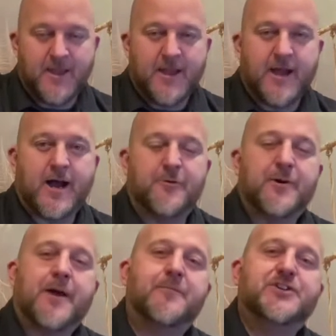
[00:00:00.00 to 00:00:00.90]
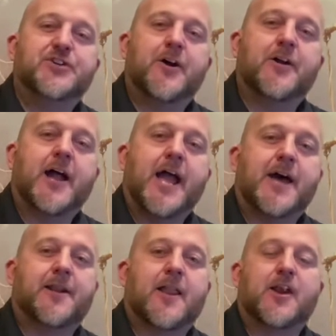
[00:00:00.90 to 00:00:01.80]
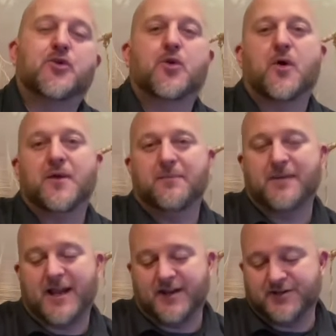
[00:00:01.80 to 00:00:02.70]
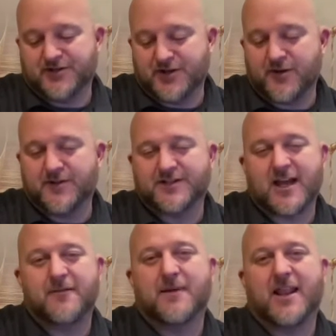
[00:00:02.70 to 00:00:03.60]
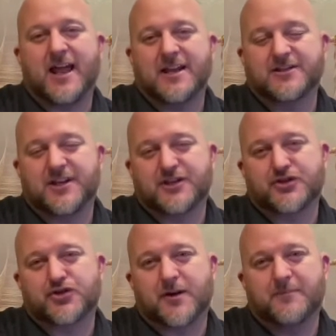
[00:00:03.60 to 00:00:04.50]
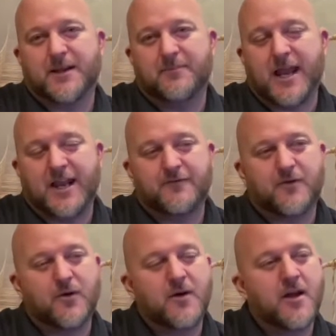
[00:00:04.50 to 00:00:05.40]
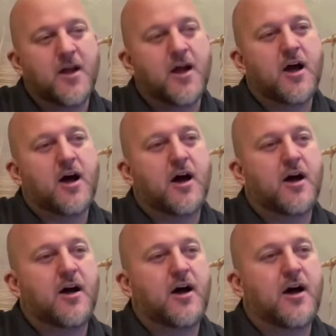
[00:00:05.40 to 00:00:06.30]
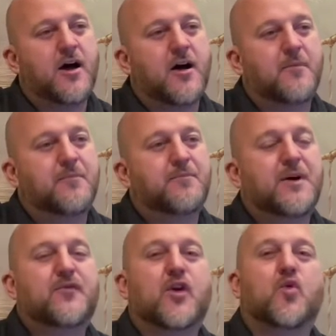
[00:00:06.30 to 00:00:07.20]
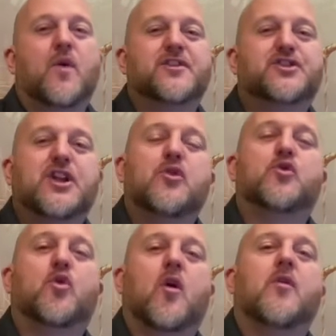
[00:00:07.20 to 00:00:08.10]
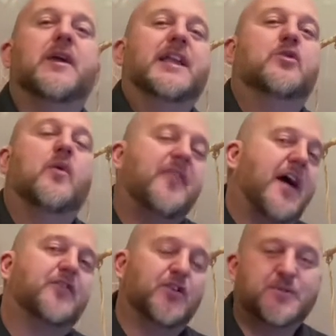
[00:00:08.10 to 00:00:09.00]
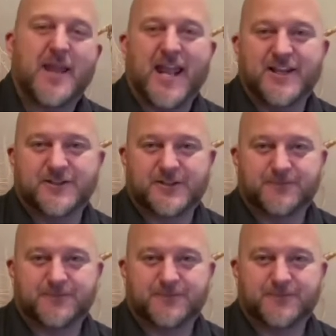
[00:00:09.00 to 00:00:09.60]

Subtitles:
When I was young, I had a lot of growing pains, you know, inside of my legs, extremely painful. But there was no growing without those pains.